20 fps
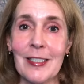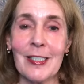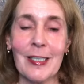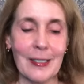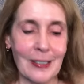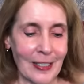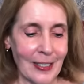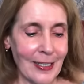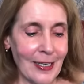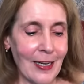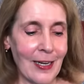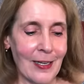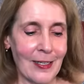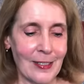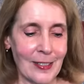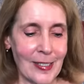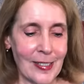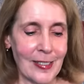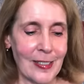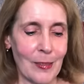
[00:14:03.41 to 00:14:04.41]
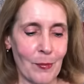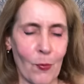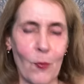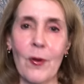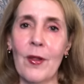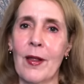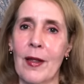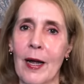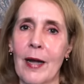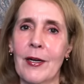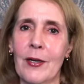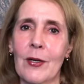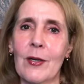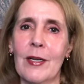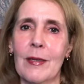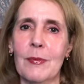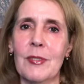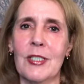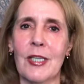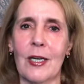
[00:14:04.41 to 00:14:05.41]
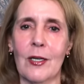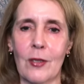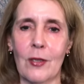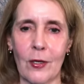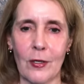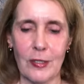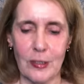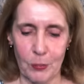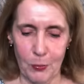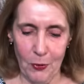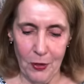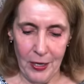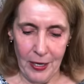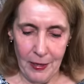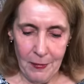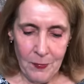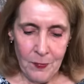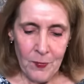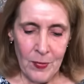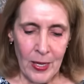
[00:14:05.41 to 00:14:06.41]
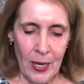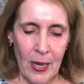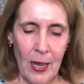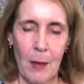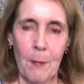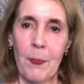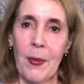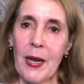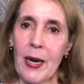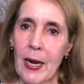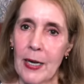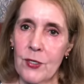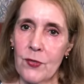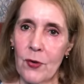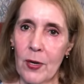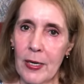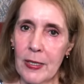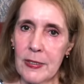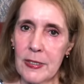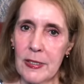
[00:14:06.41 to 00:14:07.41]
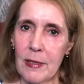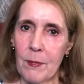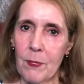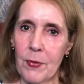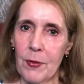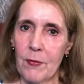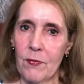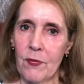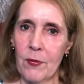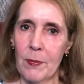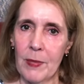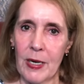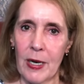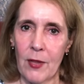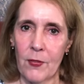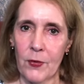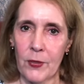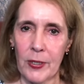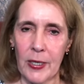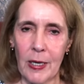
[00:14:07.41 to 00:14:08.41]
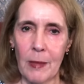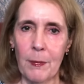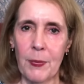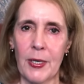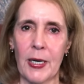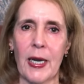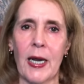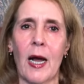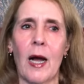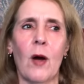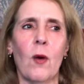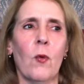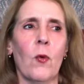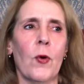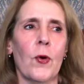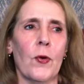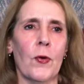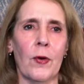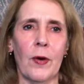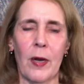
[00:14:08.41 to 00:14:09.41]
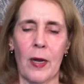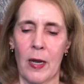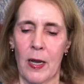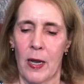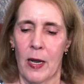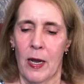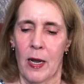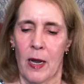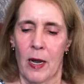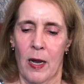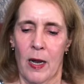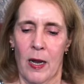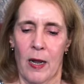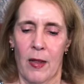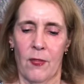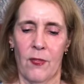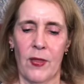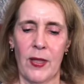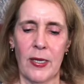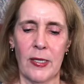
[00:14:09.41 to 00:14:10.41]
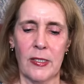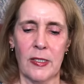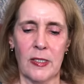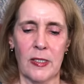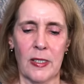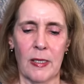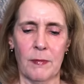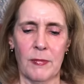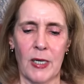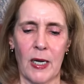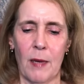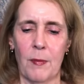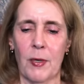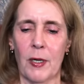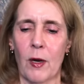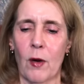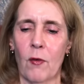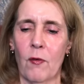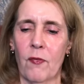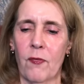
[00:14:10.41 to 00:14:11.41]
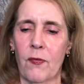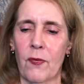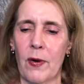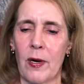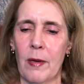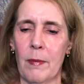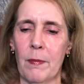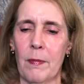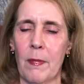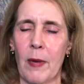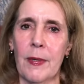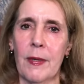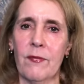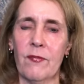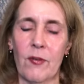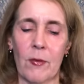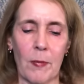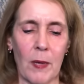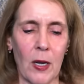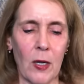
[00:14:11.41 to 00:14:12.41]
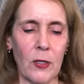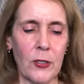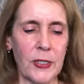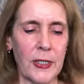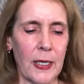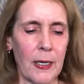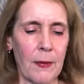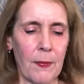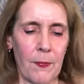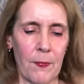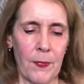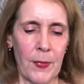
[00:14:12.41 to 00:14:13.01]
it. He does. He said, boy, your lipstick looks pretty. But I tried something from another company. I ordered this some time ago from, from Ulta